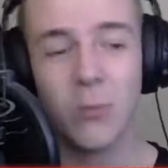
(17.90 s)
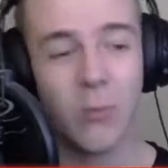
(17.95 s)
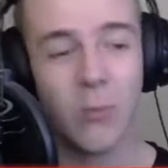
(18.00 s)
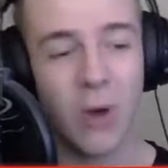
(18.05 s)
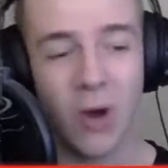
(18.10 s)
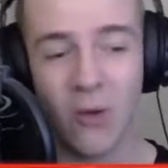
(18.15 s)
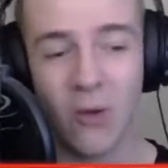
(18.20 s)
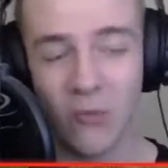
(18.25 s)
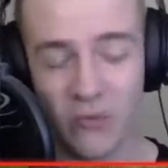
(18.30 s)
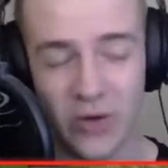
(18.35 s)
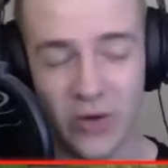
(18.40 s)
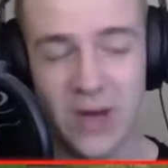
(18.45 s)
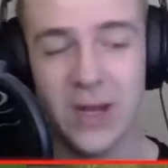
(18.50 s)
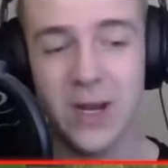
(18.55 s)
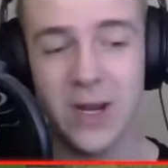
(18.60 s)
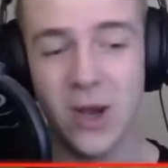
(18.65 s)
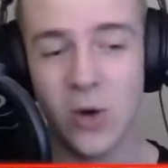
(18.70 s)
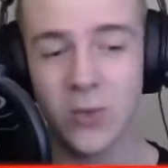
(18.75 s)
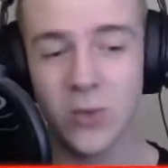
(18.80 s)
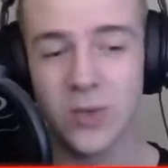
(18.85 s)

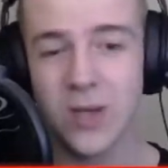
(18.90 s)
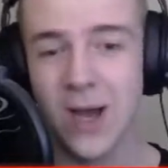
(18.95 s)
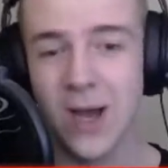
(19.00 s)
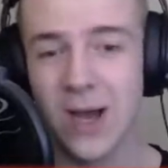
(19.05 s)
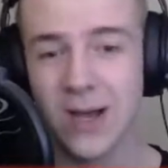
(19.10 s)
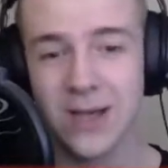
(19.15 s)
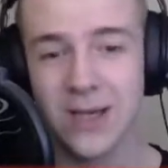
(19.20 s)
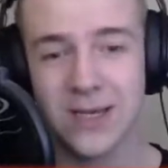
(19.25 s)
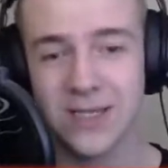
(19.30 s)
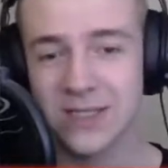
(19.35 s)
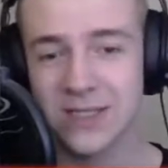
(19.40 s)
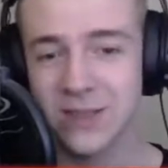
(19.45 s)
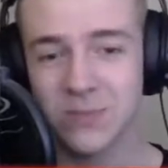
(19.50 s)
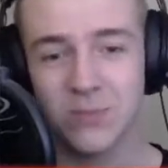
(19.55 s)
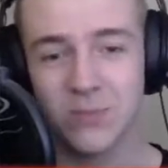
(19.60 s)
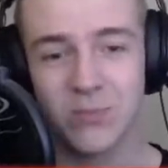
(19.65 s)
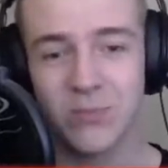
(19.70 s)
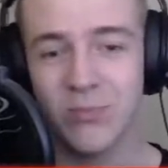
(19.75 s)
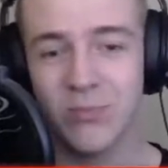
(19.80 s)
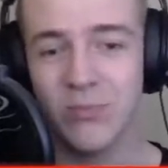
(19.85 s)
Really old tank. It's
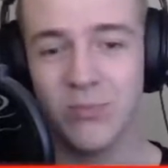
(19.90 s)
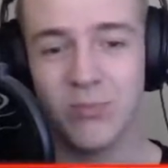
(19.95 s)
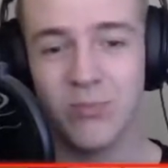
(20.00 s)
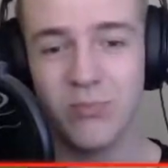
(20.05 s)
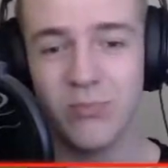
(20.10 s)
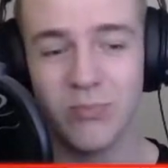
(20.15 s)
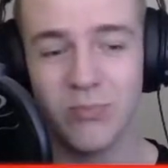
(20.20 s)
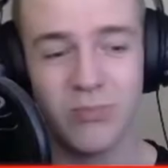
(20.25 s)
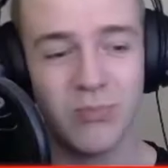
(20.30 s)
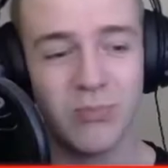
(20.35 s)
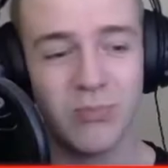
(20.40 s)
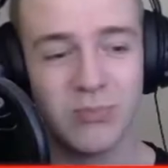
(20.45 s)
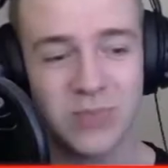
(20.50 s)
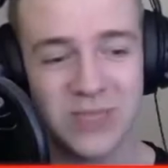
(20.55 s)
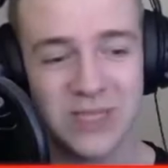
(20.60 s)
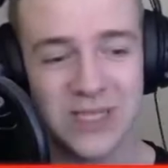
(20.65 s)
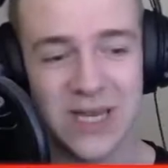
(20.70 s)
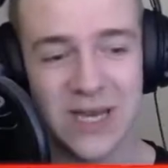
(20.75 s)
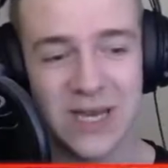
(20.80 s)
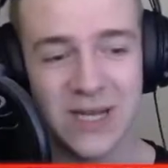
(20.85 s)

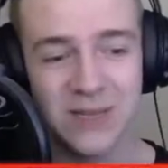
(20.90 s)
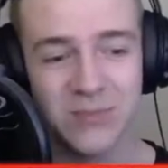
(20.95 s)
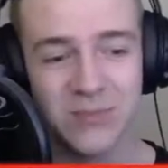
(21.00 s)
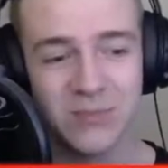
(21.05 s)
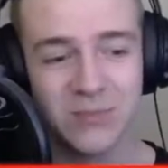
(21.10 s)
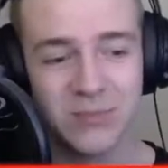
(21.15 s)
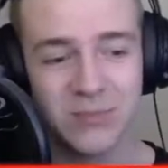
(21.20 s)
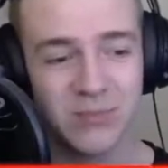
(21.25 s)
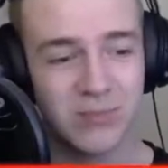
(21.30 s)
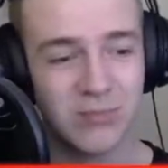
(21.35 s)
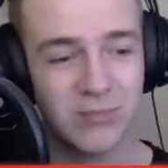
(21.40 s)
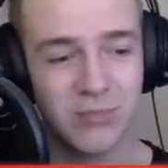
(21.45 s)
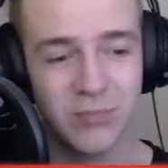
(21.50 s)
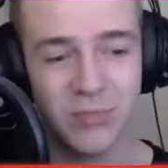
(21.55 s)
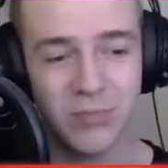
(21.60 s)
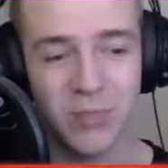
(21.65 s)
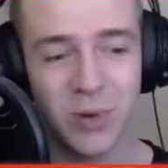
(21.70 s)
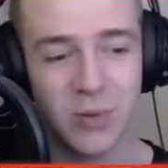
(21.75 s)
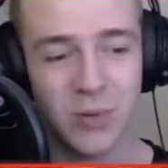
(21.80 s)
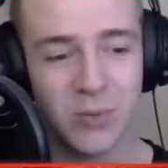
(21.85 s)
seen
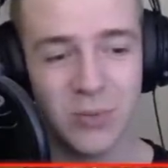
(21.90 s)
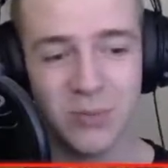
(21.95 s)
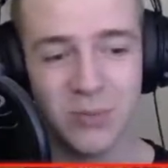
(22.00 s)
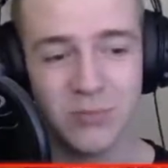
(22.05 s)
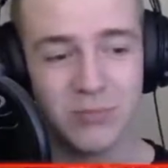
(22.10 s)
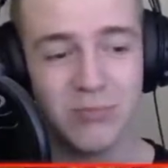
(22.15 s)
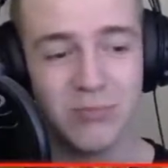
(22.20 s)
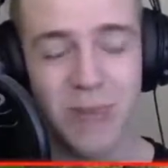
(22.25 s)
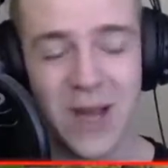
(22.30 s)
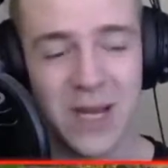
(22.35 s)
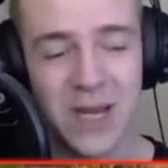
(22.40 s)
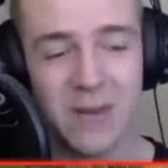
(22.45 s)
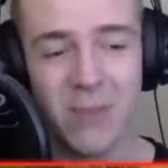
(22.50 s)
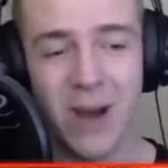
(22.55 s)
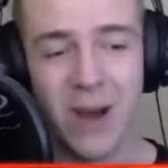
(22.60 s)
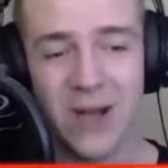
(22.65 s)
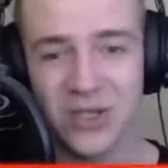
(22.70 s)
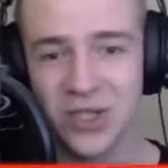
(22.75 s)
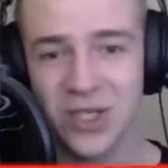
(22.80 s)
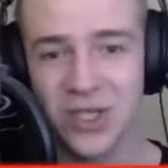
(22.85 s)
many
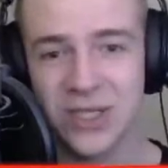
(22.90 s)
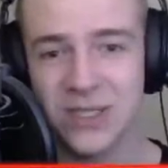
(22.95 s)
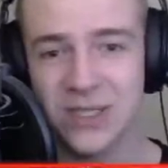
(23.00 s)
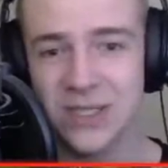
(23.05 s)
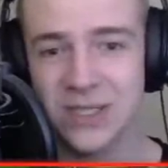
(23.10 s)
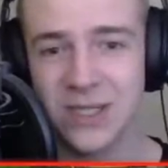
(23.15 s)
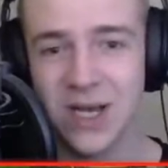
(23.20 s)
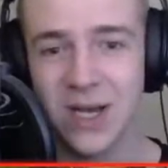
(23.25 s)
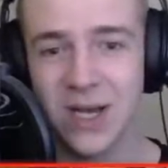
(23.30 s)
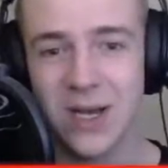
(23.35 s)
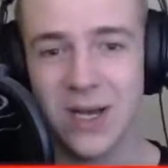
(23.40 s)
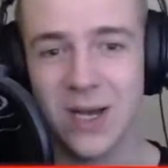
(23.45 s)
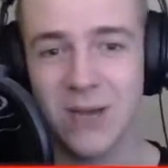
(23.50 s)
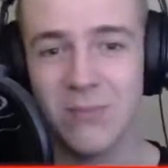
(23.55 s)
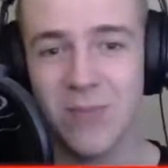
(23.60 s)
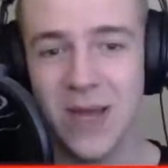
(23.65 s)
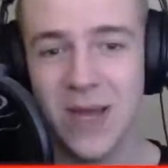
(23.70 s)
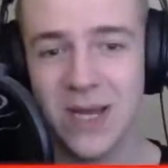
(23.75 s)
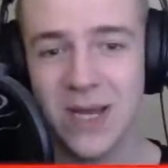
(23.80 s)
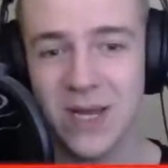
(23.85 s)
patches,
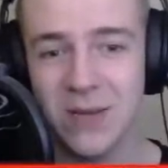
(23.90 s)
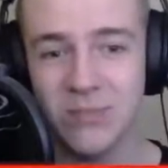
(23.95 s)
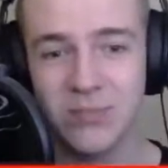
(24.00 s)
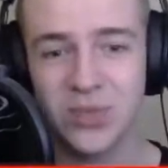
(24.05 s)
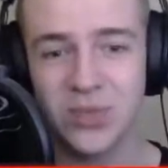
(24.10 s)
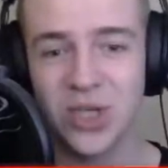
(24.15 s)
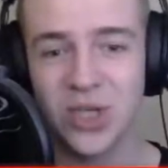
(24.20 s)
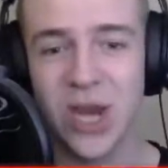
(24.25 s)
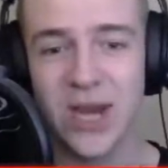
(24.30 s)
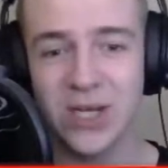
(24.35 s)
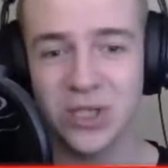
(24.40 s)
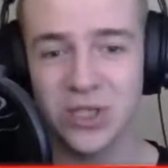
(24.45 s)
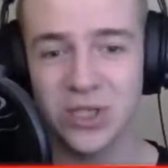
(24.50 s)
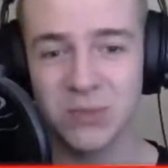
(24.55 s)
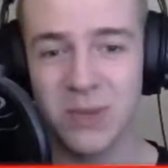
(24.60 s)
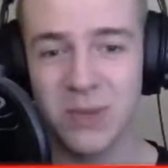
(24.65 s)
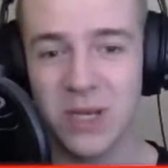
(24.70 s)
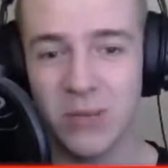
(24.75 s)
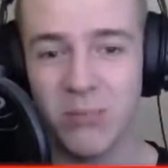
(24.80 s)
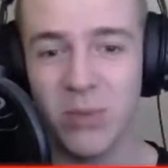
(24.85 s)
many changes,
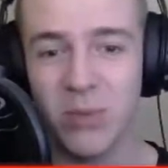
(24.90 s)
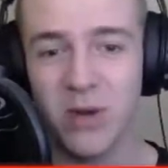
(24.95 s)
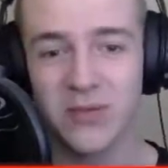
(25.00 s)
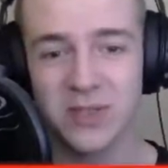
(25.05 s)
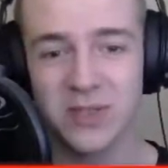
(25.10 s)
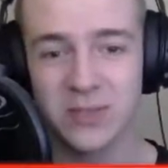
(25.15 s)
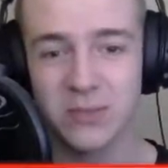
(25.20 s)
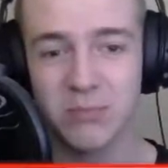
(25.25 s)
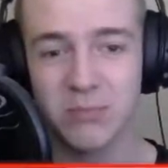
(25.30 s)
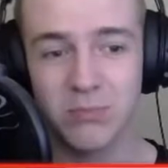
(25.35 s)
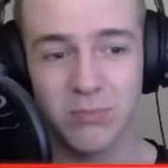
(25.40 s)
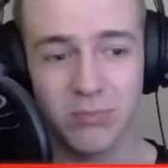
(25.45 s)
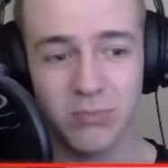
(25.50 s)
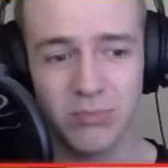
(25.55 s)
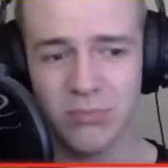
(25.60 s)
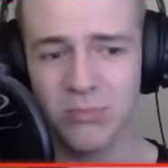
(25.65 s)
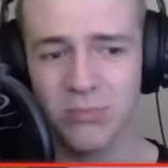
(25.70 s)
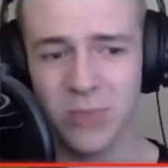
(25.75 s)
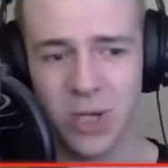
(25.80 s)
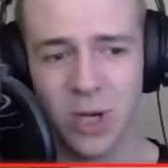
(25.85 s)
many buffs,
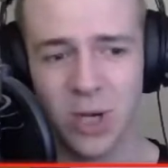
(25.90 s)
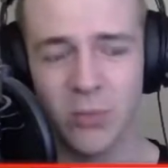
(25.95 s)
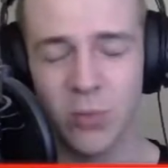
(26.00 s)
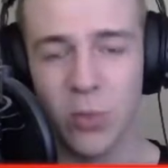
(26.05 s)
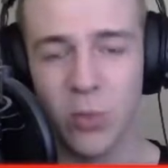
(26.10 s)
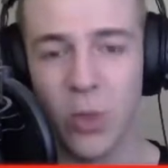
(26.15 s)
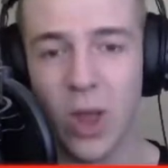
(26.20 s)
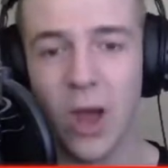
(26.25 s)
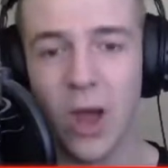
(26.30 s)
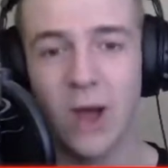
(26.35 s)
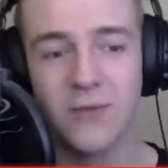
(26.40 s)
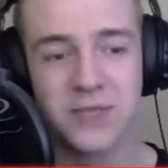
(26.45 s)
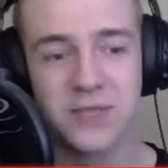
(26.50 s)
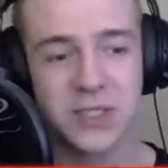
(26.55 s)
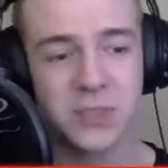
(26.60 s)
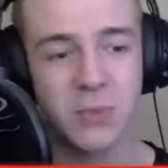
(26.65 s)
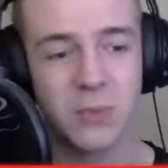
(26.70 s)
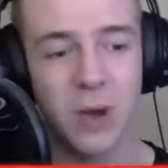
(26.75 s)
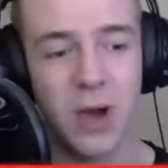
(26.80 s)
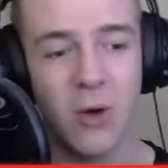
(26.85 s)
a couple nerfs
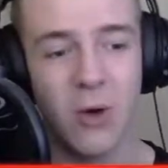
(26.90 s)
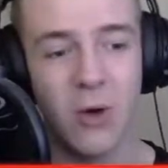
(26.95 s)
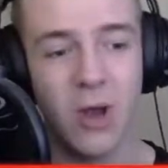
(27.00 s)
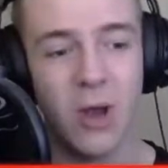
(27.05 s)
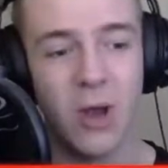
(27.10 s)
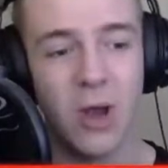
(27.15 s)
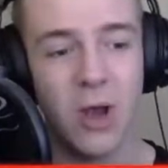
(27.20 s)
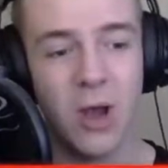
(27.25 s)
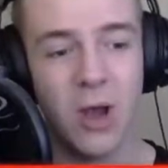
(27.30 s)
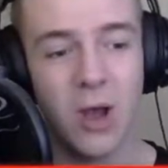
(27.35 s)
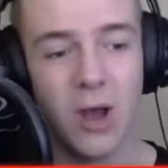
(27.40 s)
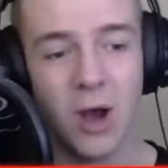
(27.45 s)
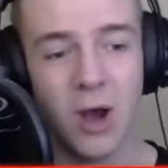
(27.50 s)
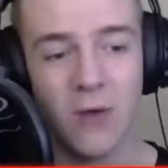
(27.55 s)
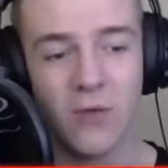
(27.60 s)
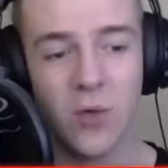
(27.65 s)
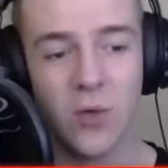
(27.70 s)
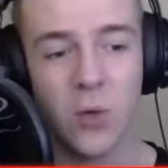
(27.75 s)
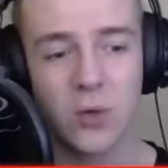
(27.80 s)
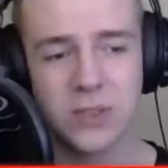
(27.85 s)
as well.
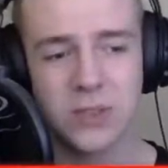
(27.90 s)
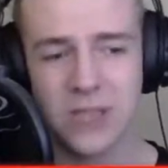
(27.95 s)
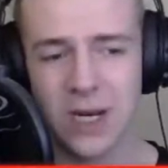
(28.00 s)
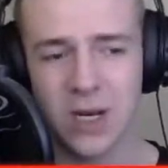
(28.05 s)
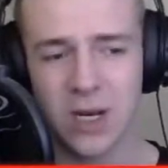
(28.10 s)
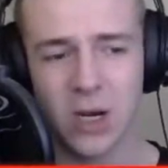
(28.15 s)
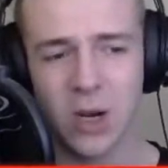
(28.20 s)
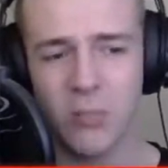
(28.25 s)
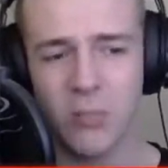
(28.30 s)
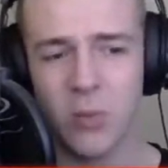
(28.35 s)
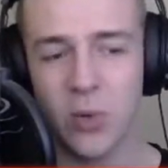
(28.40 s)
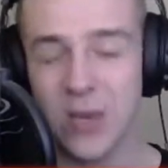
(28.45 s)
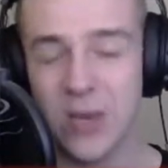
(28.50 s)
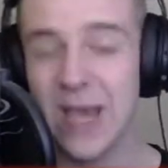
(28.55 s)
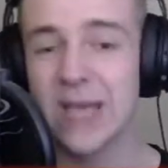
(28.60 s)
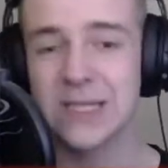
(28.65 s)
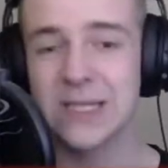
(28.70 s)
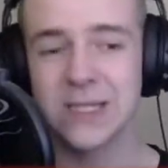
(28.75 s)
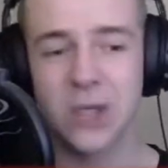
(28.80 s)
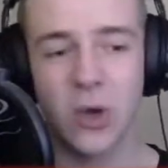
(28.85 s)
Of course, like a couple
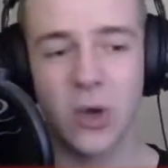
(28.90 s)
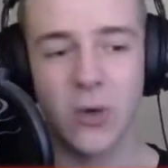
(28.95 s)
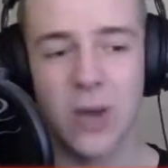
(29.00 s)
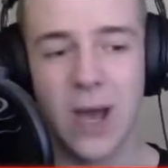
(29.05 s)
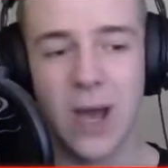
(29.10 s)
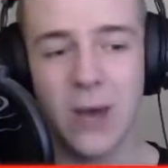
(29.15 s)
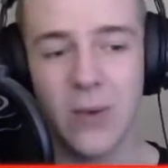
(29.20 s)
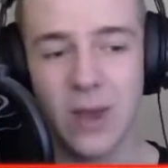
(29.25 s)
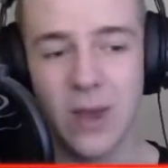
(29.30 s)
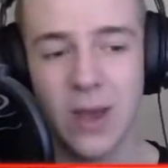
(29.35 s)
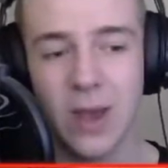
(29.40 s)
years ago now, it